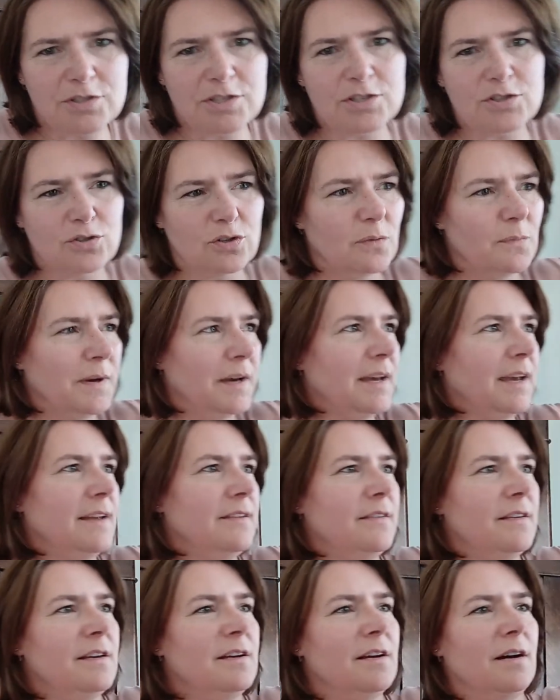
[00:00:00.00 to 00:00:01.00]
it's on my
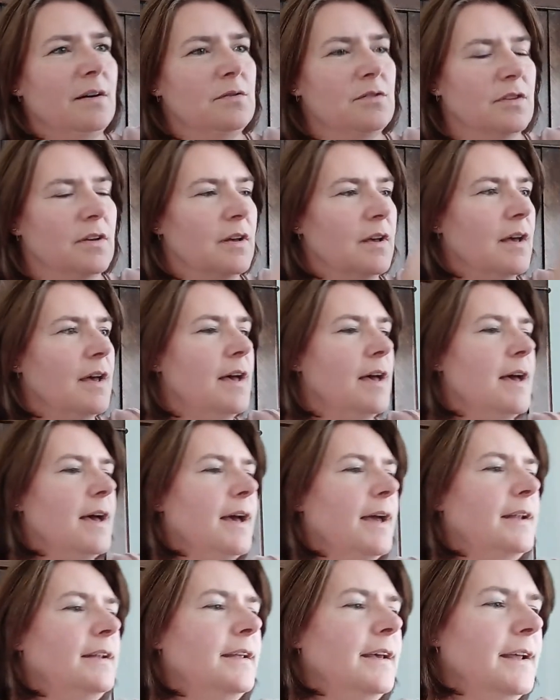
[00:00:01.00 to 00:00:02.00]
18 count.
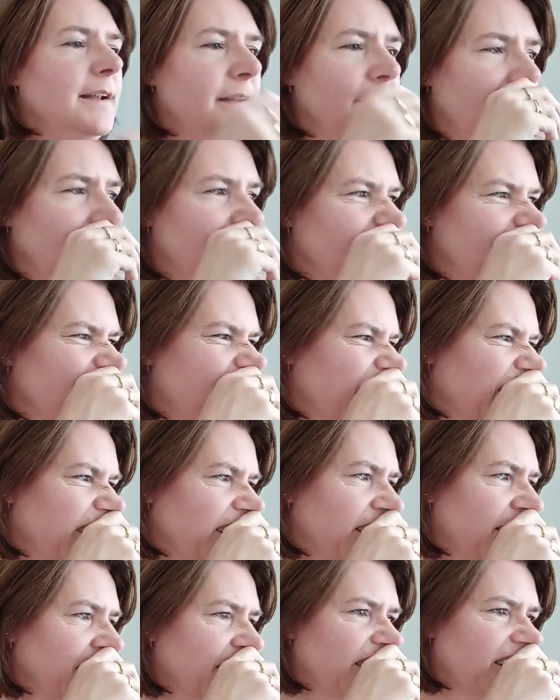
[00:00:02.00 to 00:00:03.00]
And then I
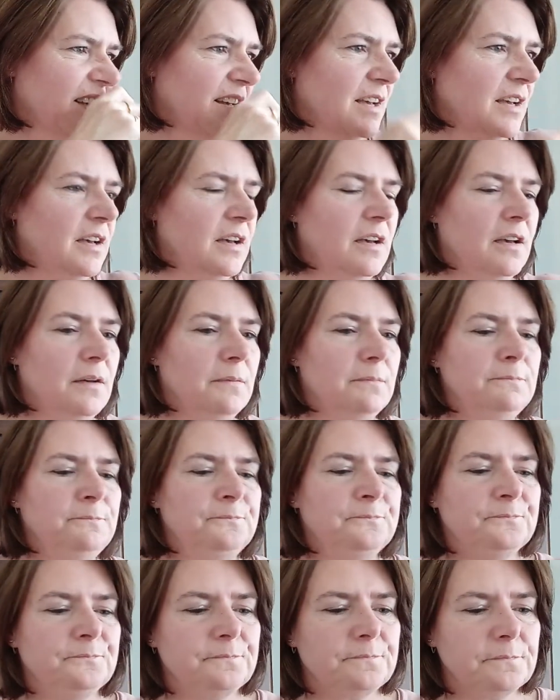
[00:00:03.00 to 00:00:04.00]
started
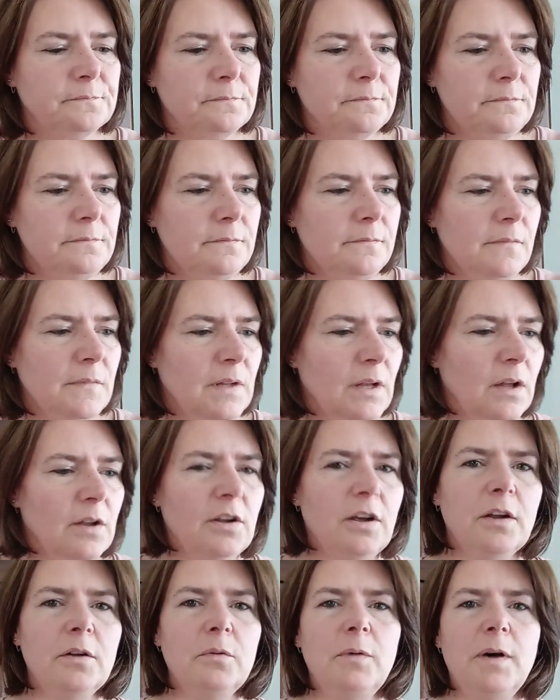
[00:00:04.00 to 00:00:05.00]

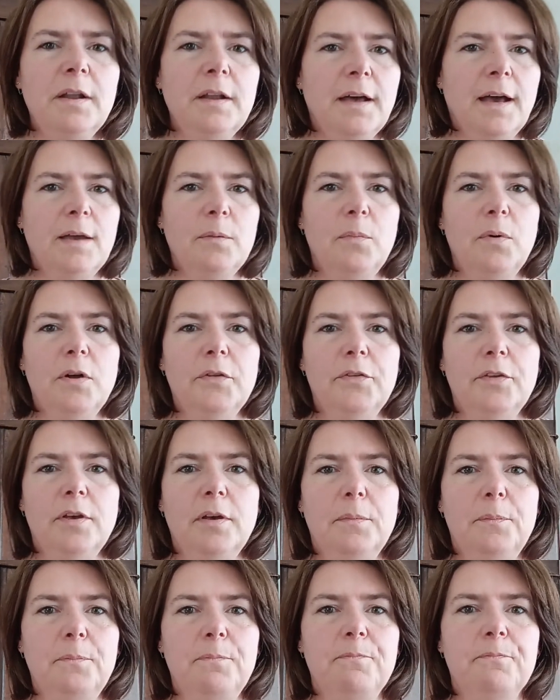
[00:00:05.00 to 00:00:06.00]
another one. I bought
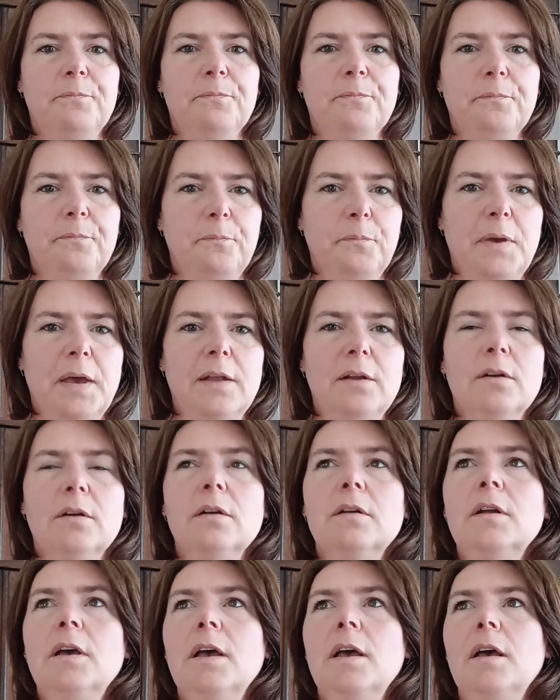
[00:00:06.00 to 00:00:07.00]
a
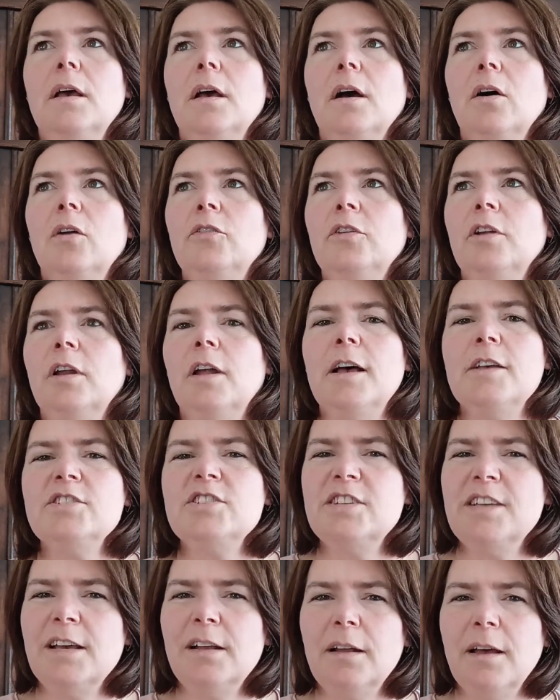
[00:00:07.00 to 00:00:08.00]
pattern on the
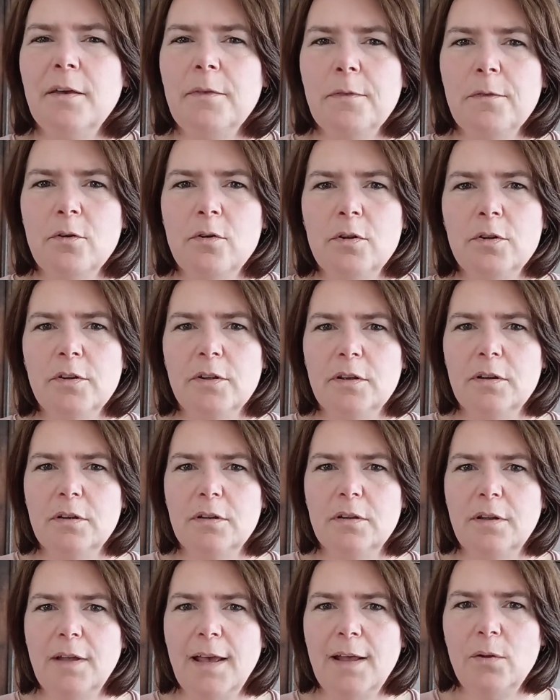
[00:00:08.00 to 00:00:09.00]
last sale. I thought
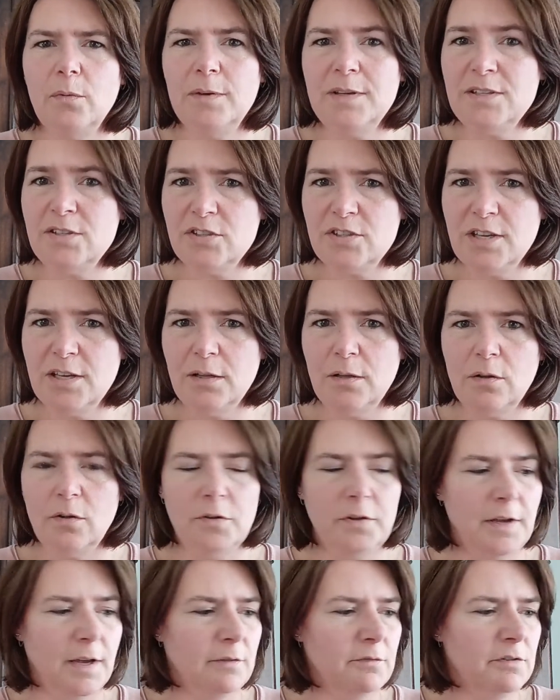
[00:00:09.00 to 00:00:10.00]
the Halloween sale
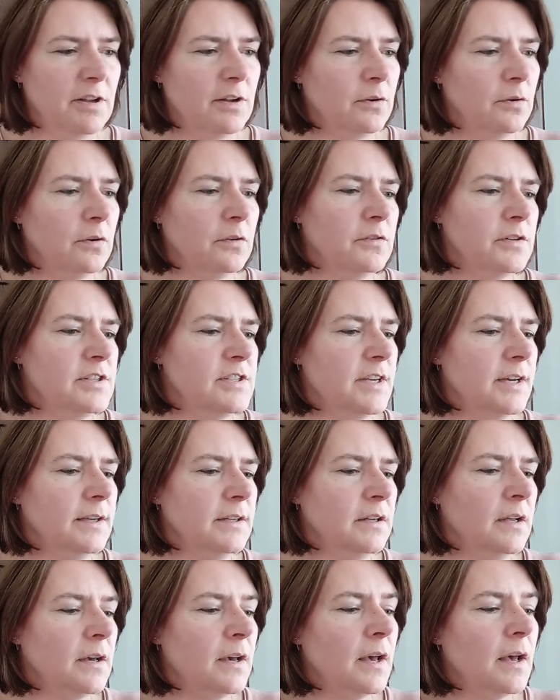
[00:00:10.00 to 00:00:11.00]
on the Heaven and Earth
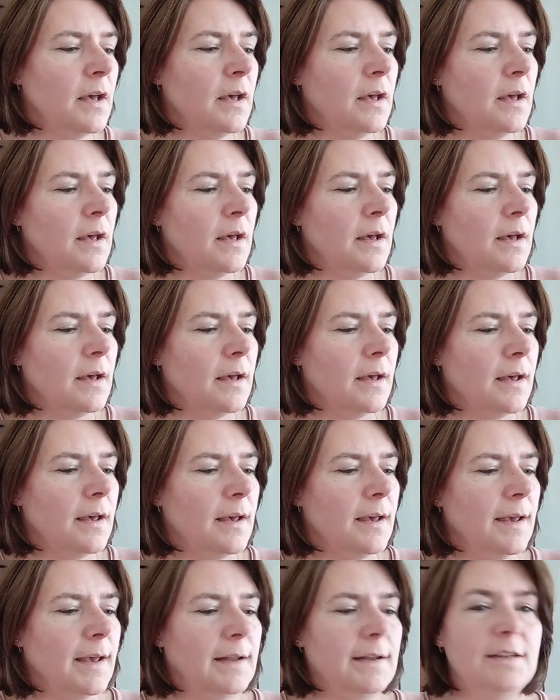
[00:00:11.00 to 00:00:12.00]
Design.
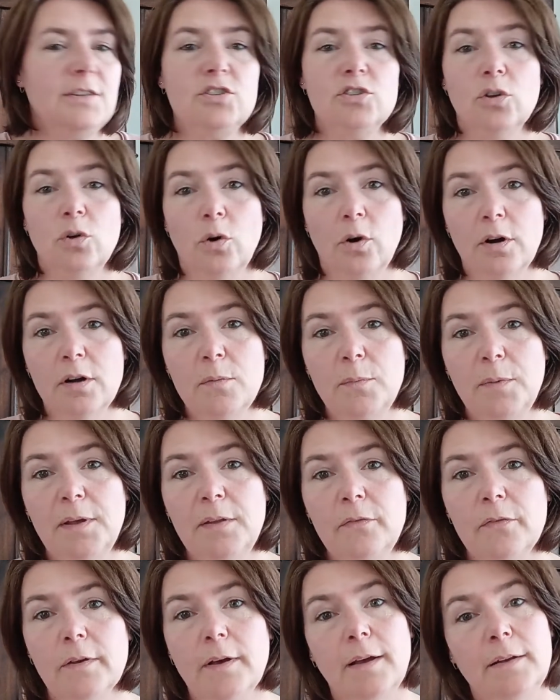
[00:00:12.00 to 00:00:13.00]
And it's an
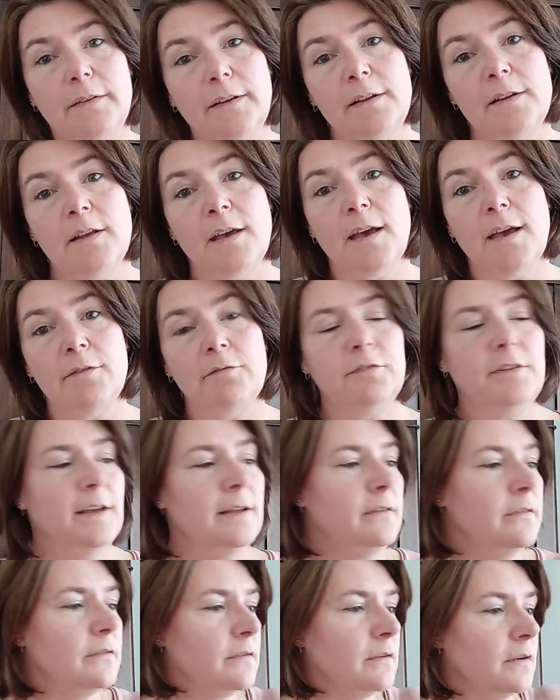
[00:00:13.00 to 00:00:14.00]
ornament. I didn't have
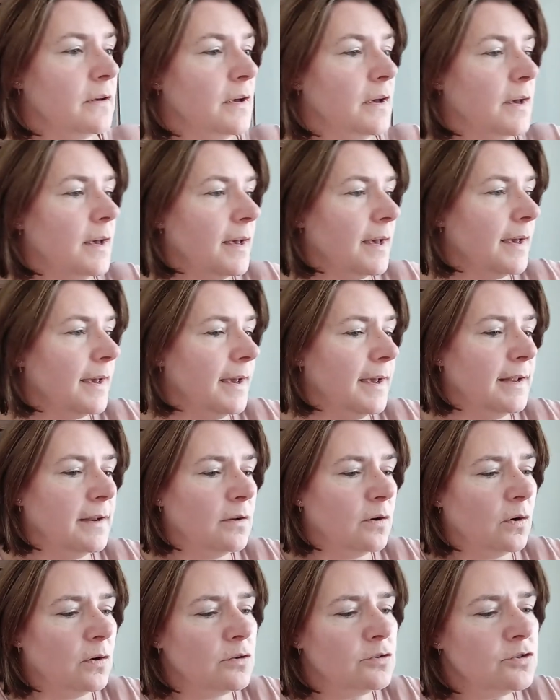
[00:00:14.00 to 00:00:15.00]
that.
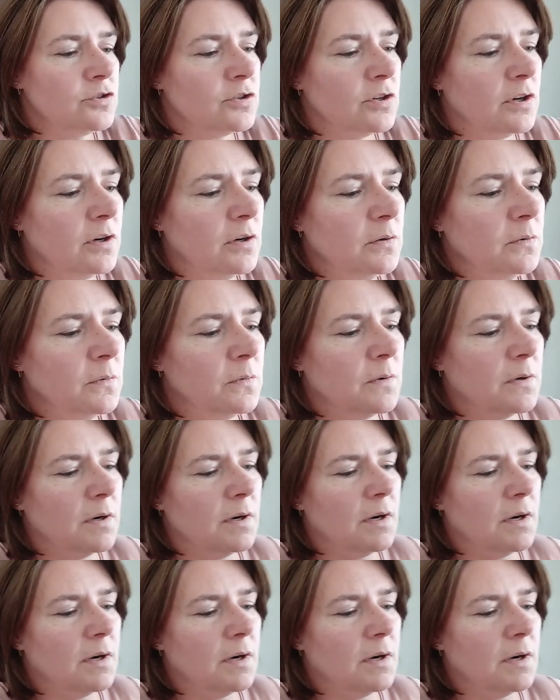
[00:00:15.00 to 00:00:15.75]
And also